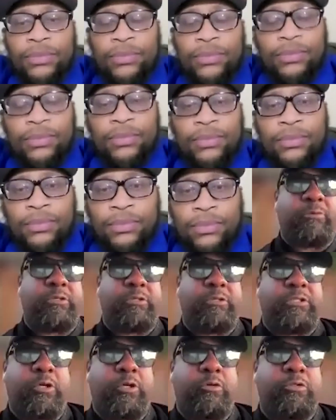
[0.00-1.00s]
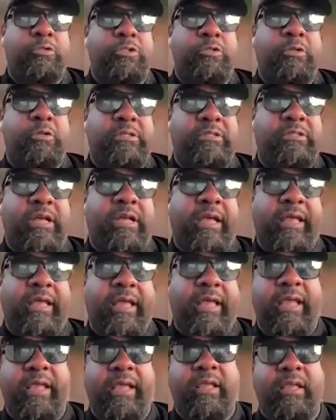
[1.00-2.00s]
Something someone told you that's like,
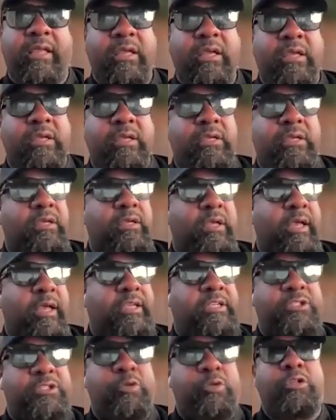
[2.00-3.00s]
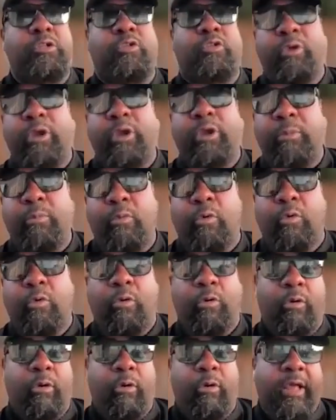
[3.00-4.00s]
hey, shoot the three
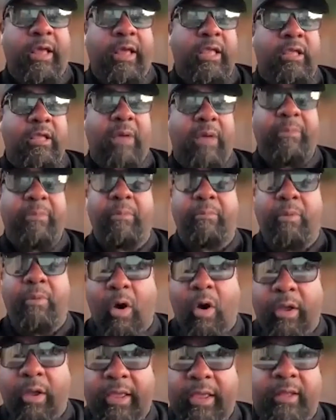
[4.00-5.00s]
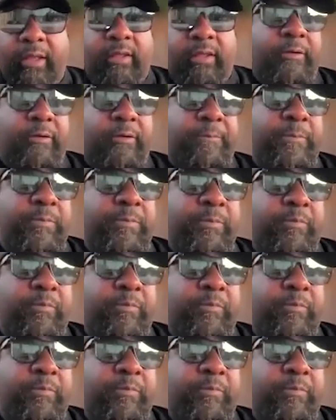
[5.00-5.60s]
more, or hey, you gotta be a ball handler.